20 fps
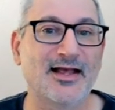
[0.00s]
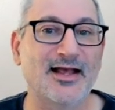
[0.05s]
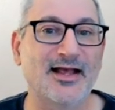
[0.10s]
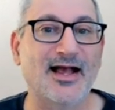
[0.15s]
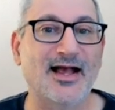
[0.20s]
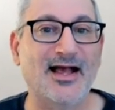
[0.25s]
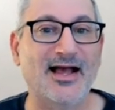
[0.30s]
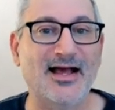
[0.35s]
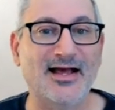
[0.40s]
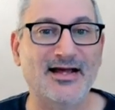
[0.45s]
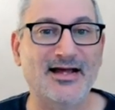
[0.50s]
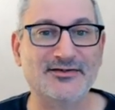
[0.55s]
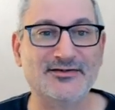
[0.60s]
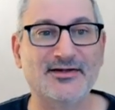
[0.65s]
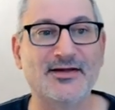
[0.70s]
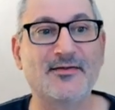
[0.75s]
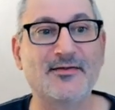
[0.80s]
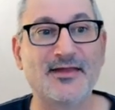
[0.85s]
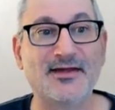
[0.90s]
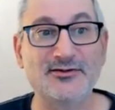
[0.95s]
And
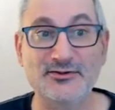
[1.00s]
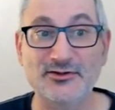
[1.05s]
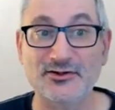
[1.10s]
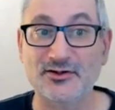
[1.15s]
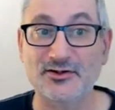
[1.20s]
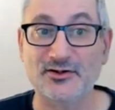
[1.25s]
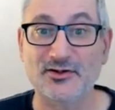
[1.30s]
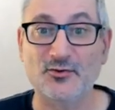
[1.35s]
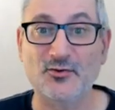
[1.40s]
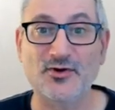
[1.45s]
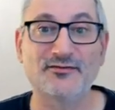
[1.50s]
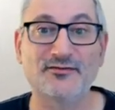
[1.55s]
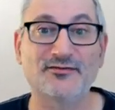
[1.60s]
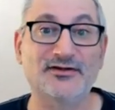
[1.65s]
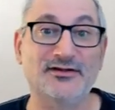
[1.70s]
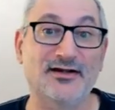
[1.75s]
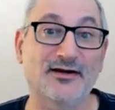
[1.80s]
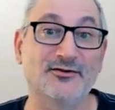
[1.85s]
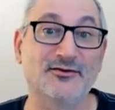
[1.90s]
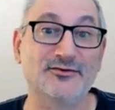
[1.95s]
then you can query
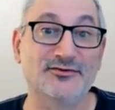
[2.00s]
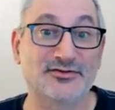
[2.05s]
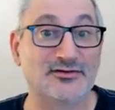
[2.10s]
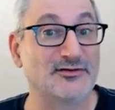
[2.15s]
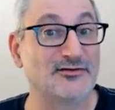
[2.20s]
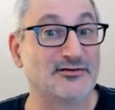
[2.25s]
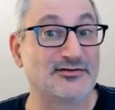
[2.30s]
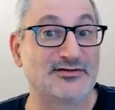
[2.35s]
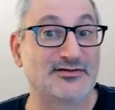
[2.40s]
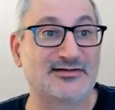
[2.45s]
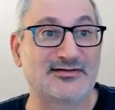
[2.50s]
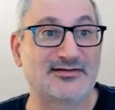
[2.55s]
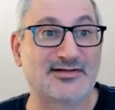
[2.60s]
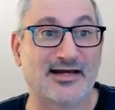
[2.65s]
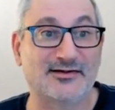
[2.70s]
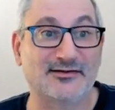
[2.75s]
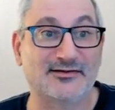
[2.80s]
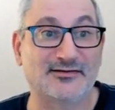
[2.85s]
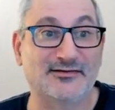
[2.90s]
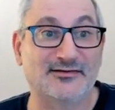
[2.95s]
those using
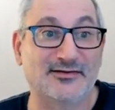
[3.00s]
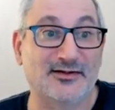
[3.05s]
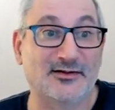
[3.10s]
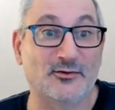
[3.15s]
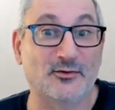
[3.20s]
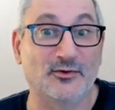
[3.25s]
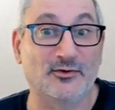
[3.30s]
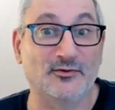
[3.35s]
standard SQL.